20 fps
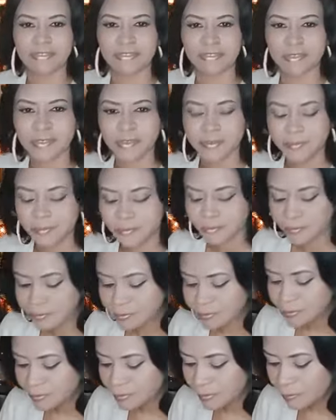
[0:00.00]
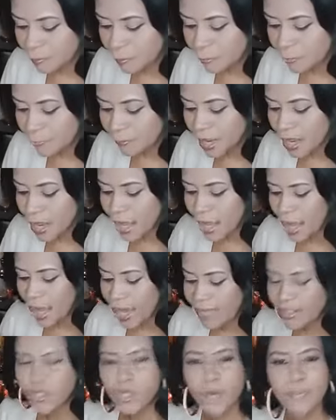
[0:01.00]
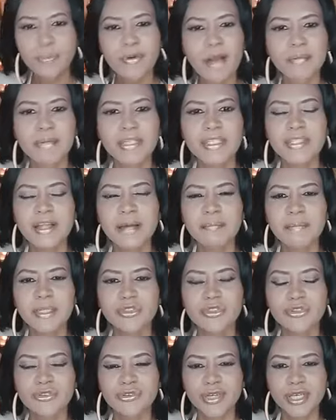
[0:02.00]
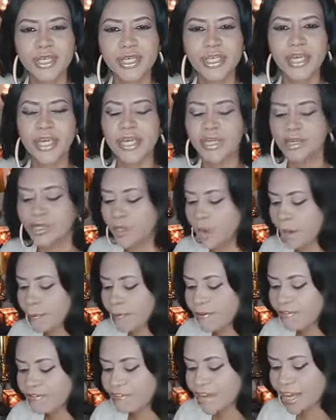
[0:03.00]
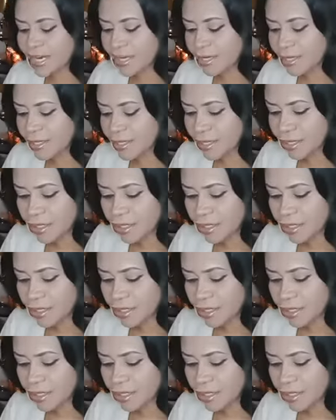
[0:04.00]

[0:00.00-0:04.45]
And so promise number three in your prophetic